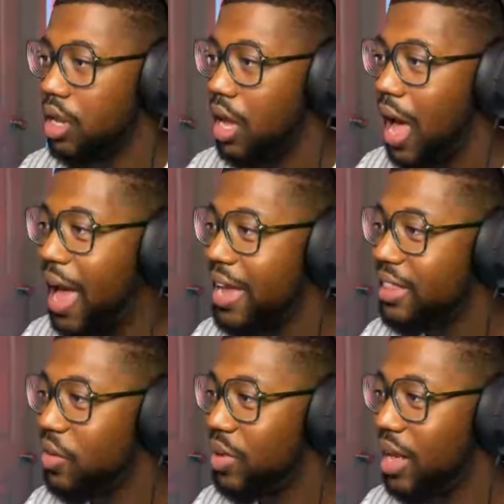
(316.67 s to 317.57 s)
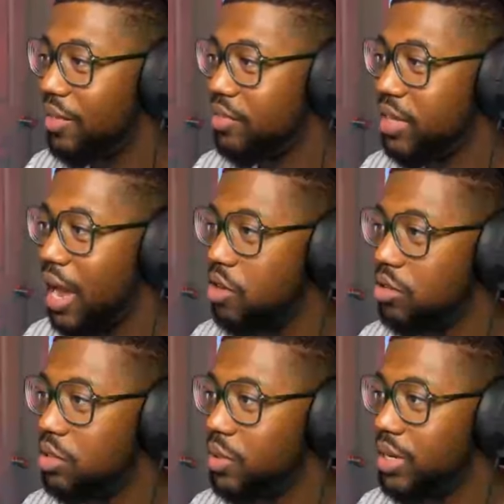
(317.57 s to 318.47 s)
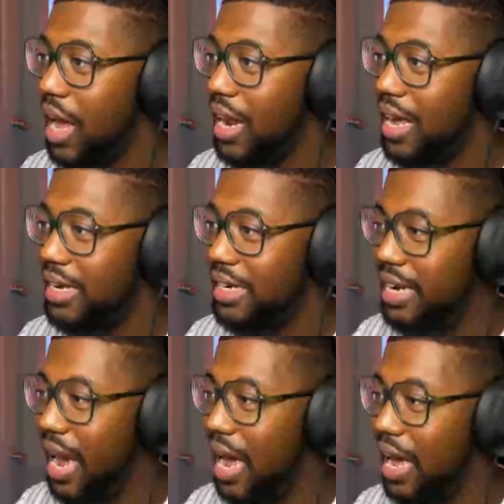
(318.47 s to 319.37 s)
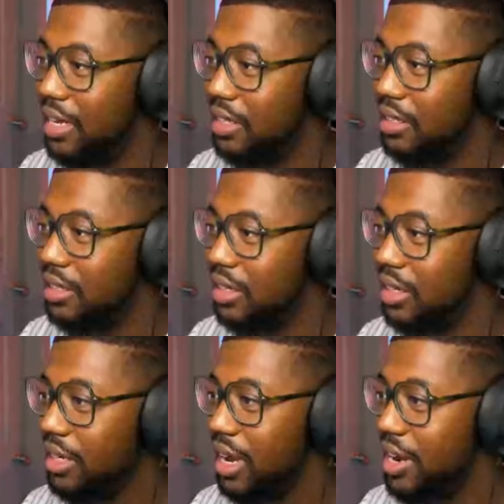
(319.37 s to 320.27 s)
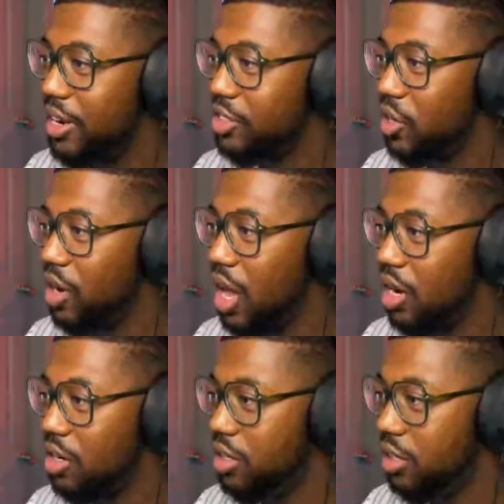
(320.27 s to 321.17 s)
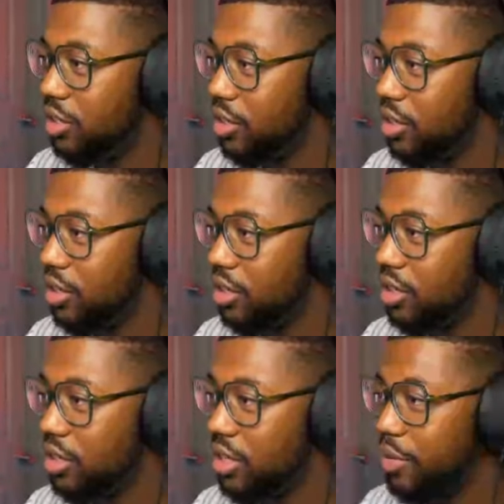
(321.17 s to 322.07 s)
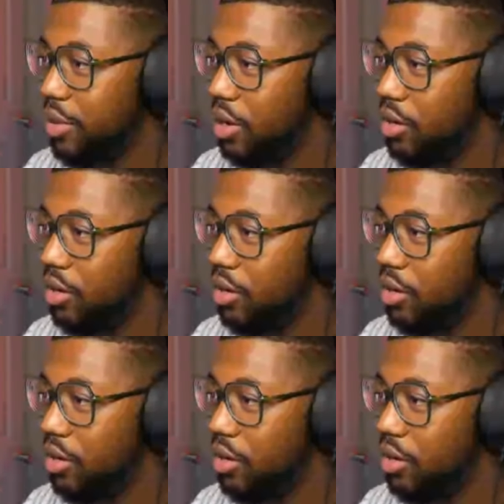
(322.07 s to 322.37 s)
I hate that when I tackle someone, I like die, and there's no lock on. There we go.